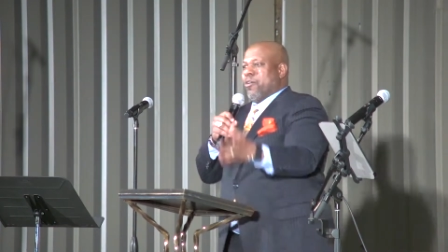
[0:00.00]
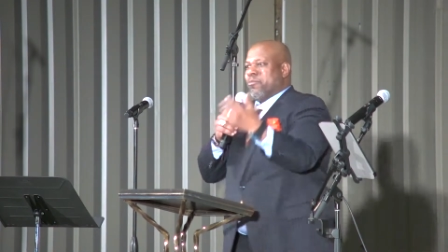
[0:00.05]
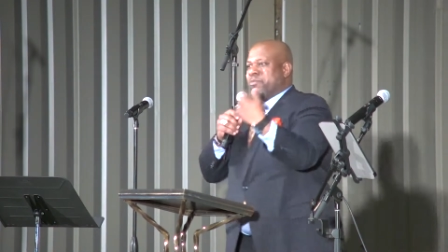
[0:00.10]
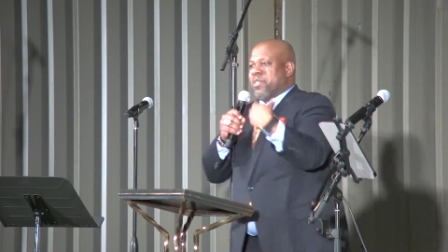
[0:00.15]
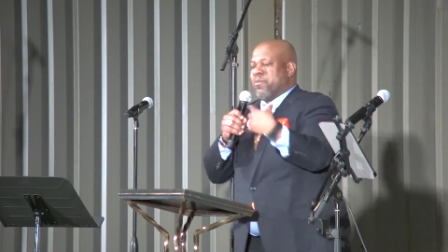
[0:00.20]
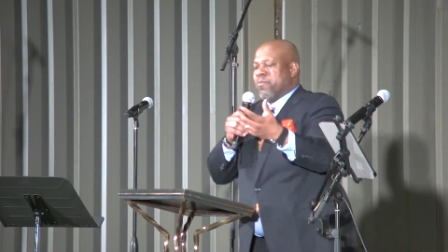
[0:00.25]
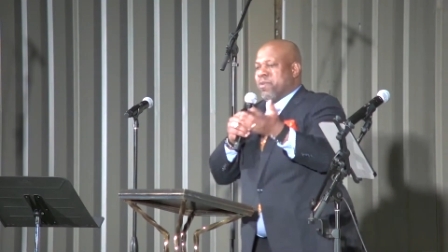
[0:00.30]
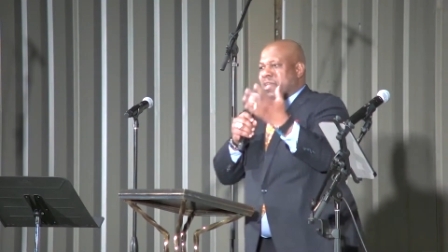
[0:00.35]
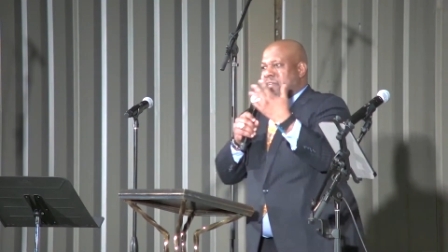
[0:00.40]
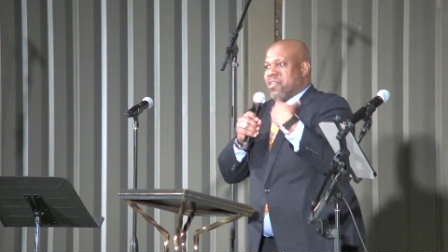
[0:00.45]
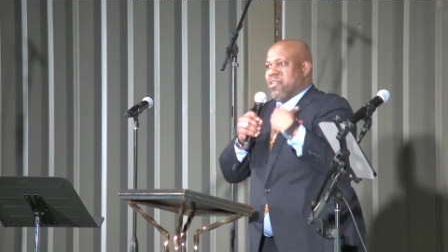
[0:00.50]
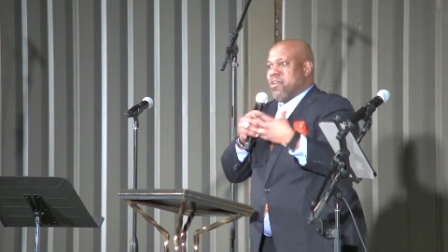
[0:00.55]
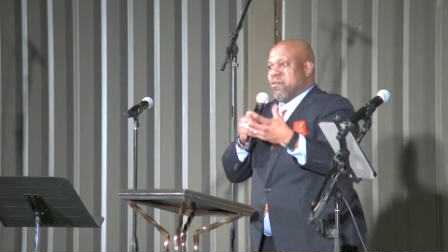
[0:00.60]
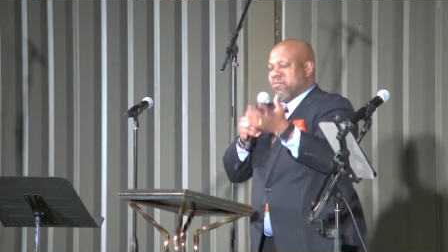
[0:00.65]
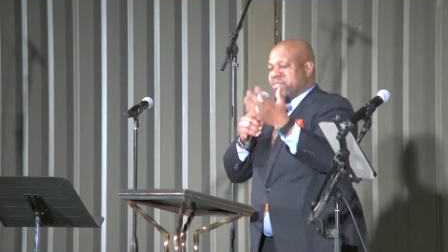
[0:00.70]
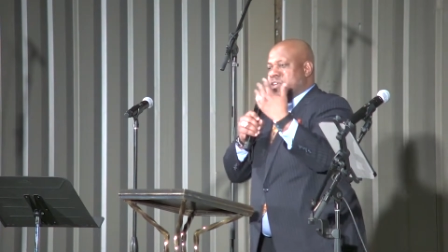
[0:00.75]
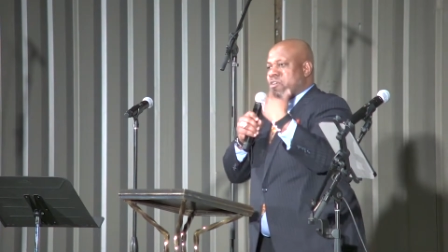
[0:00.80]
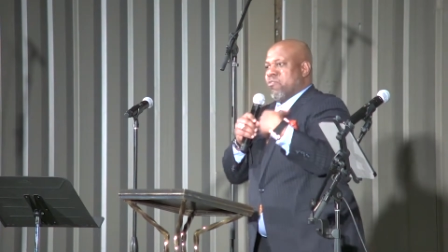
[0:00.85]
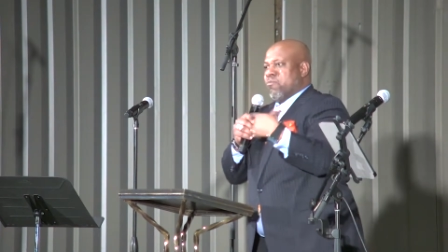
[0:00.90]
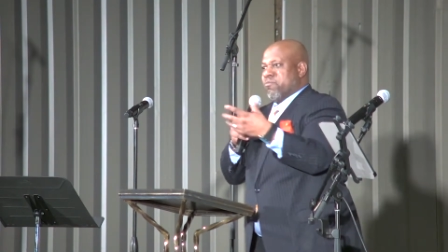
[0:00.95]
I hope someone
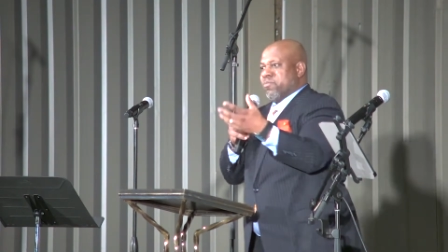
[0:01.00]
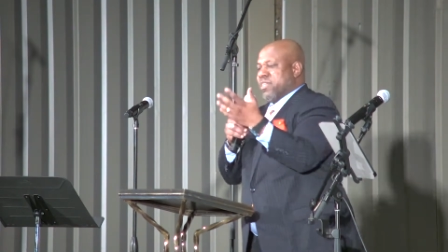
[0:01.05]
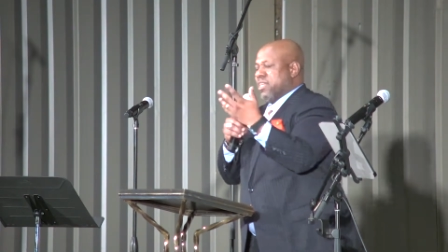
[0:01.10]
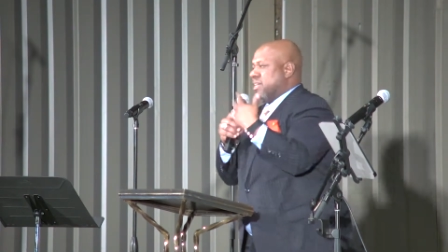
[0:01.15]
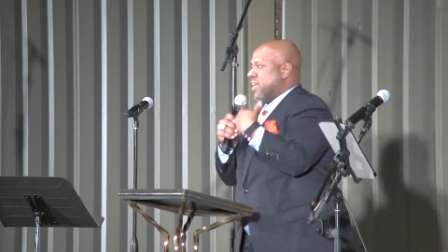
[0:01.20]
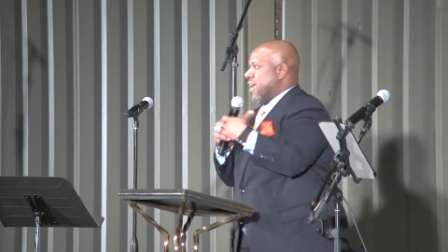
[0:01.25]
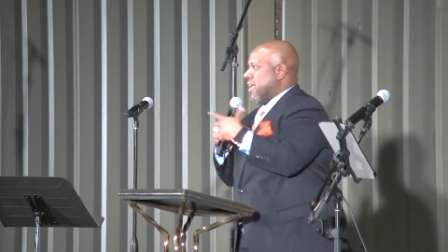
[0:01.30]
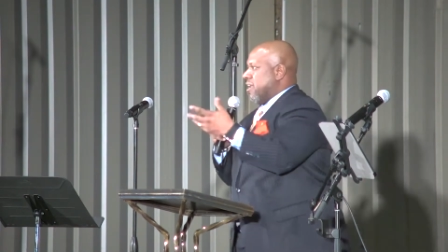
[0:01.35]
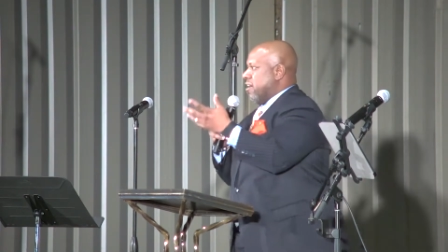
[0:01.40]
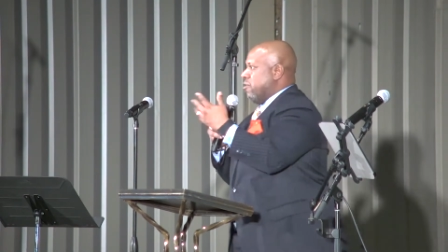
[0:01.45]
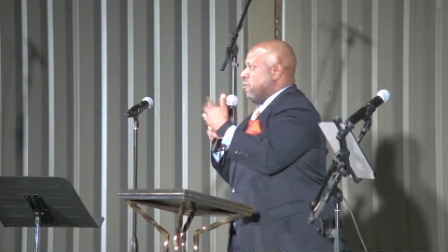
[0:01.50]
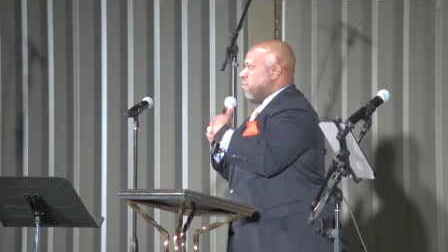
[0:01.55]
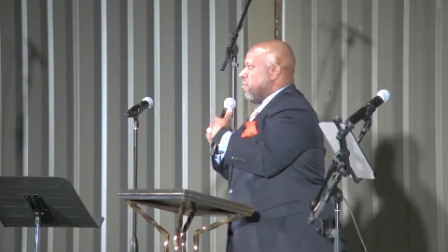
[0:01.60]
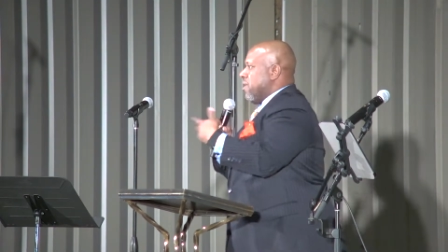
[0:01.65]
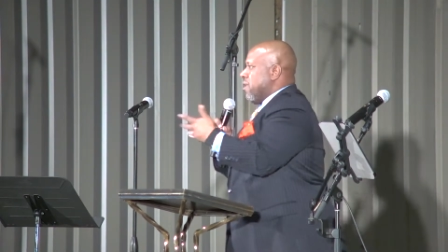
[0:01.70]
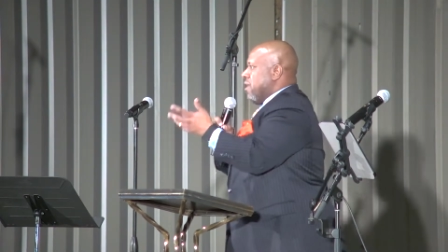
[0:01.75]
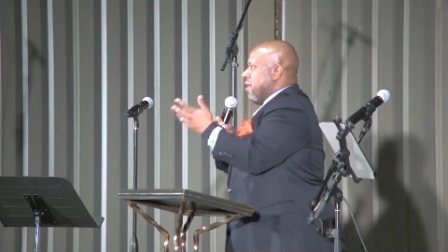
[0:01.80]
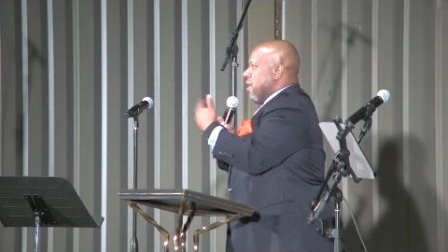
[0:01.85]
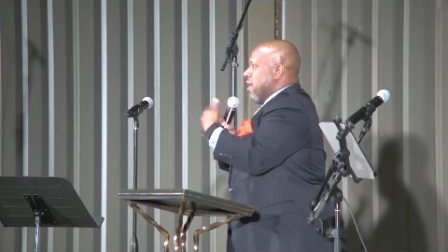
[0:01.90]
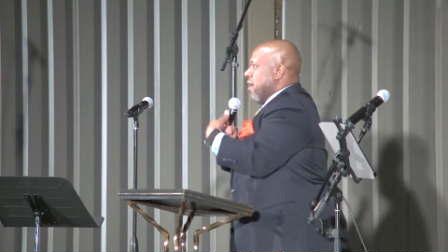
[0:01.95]
comes home tonight. I
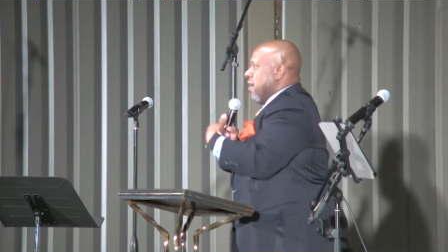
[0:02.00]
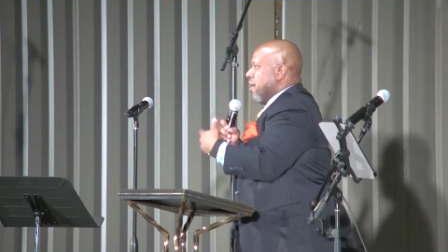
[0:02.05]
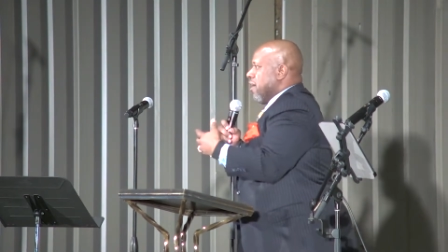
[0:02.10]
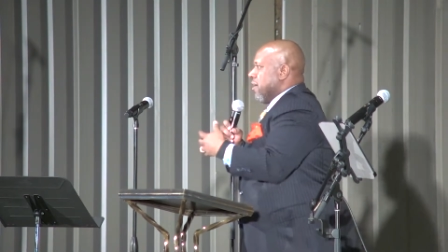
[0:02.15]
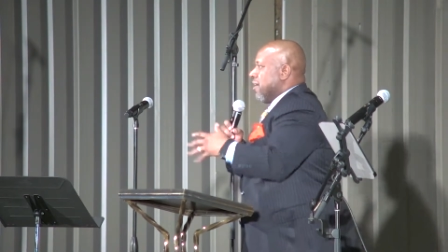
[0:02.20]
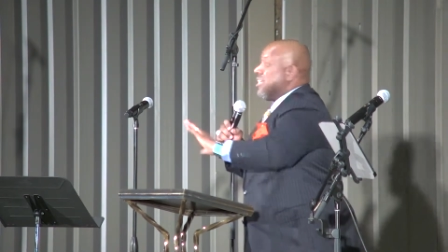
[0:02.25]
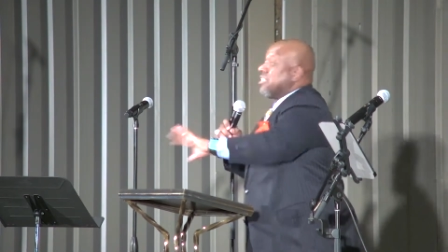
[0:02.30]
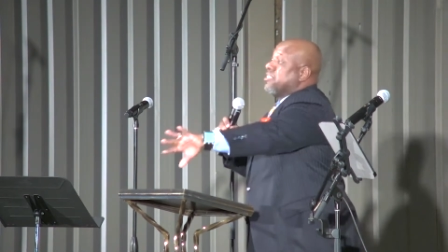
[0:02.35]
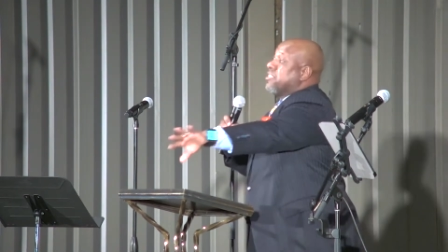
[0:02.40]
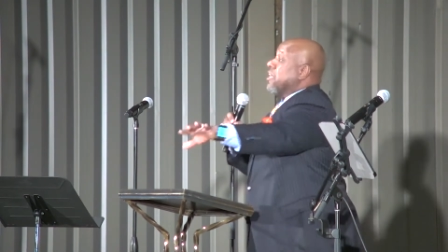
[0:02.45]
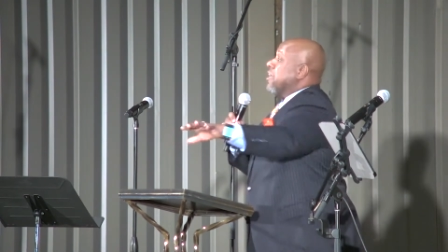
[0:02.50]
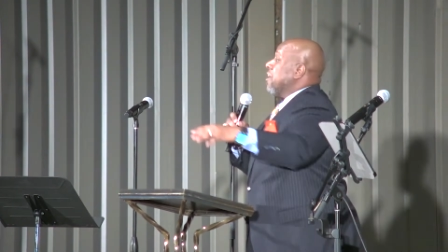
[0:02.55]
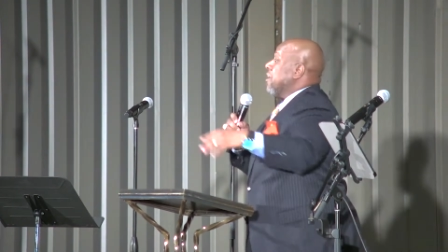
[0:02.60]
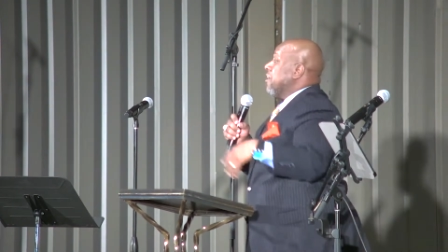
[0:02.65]
hope. Because